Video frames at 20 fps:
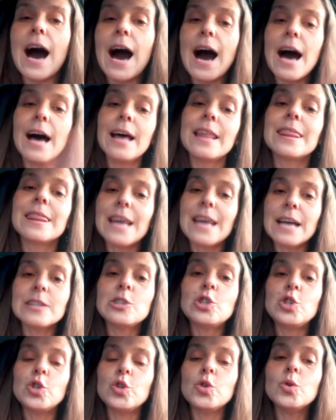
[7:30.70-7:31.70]
Uh, that
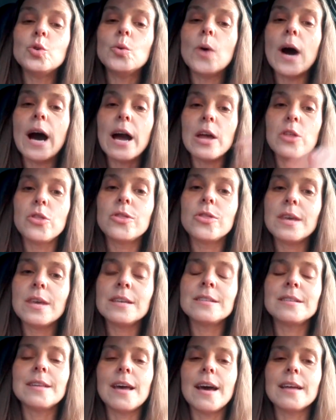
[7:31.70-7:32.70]
too, I
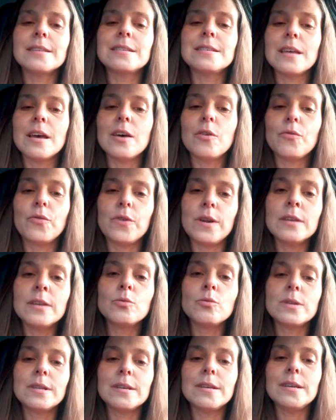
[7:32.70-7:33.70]
think that uh,
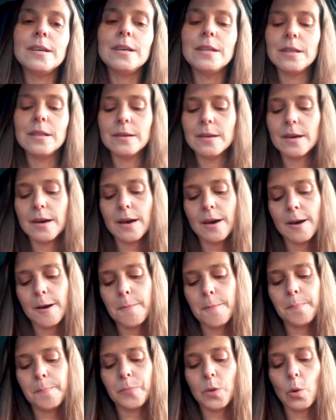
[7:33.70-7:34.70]
Fernando Ataide
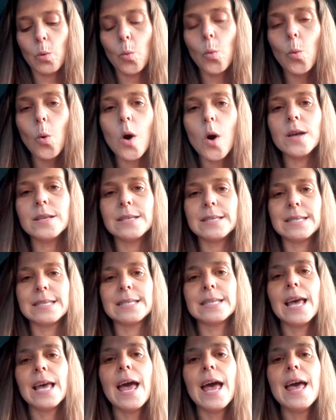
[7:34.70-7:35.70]
um,
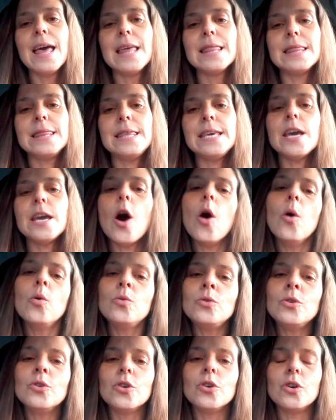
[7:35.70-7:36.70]
was the
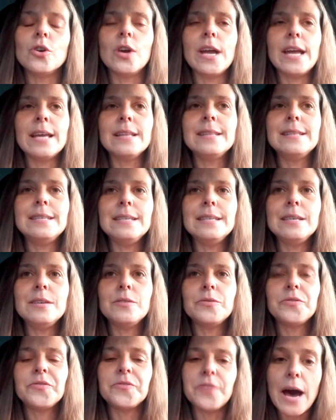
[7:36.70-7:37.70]
owner and
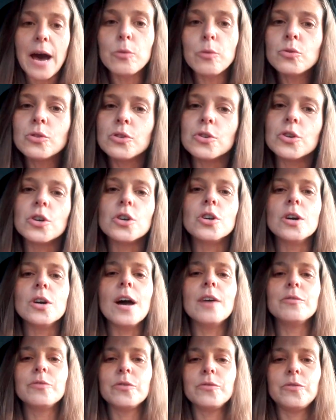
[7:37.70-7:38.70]
the founder
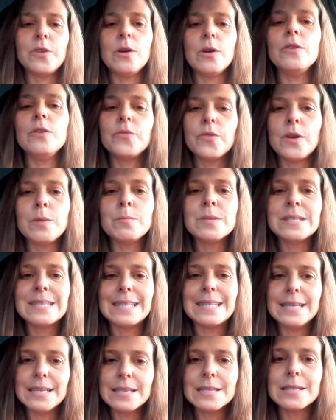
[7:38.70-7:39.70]
of a very famous
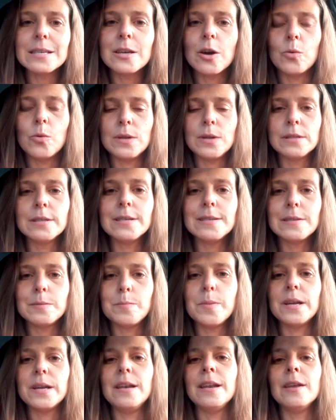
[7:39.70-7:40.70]
disco in
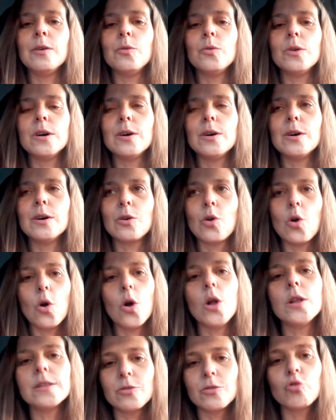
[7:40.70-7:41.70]
Lisbon uh,
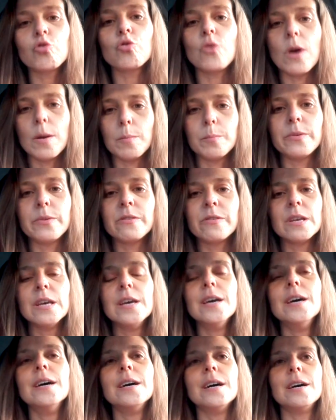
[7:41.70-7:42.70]
called Trumps.
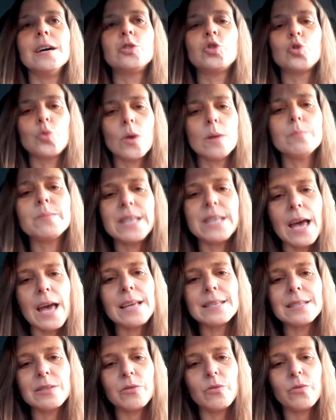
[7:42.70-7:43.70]
Uh, Trumps
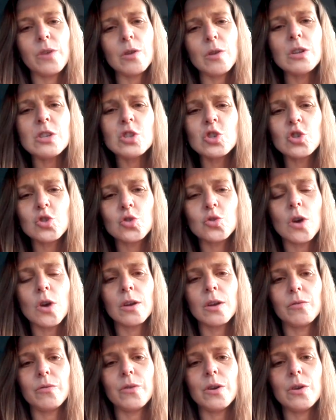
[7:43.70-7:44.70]
has a very
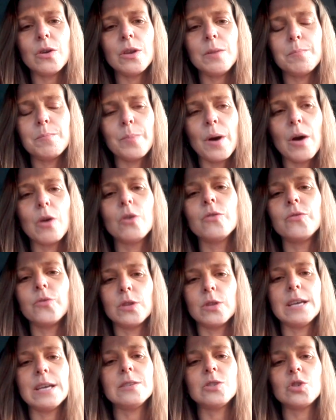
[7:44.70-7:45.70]
strong, a very
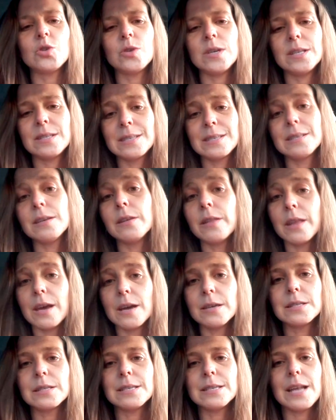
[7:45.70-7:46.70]
powerful history. It's still
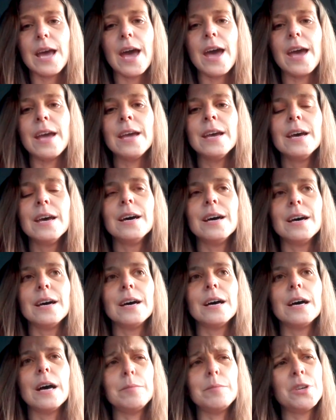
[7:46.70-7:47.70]
there today.
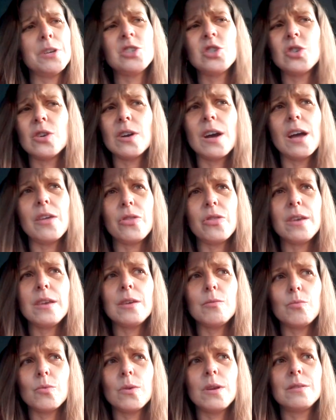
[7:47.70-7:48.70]
Uh, I'm not sure. I think
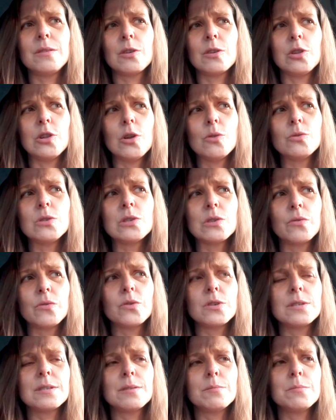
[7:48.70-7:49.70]
it, it closed
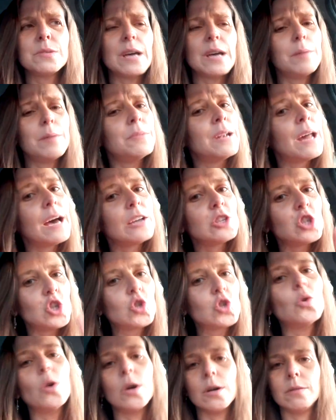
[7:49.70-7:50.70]
for some time. I'm not
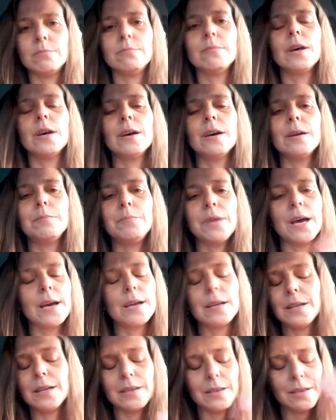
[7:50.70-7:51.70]
sure. Uh, I'm not
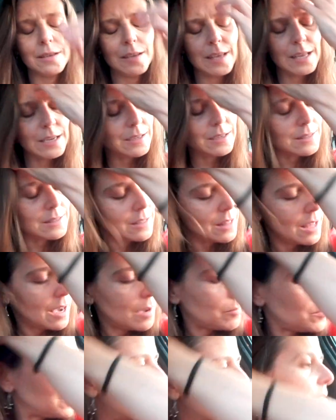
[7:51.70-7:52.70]
going to get into
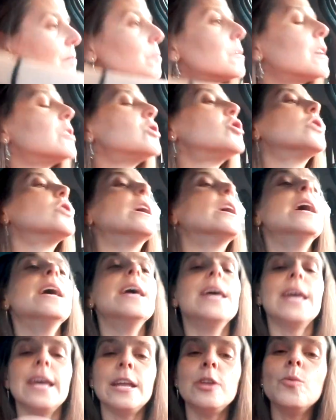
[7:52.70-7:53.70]
that because I'm not sure.
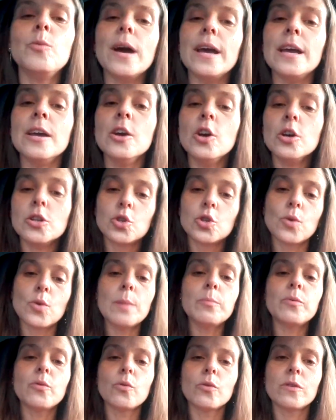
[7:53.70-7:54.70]
Anyway,
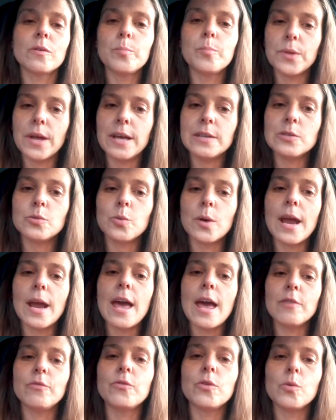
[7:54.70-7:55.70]
Trumps was a place where
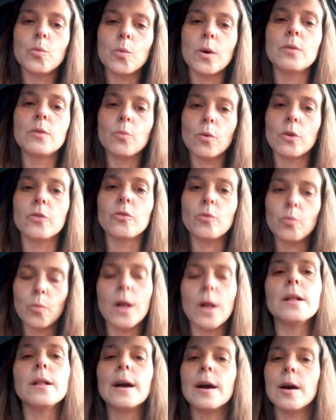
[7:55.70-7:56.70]
everyone was
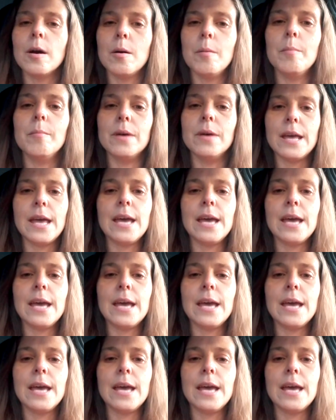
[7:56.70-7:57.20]
welcome.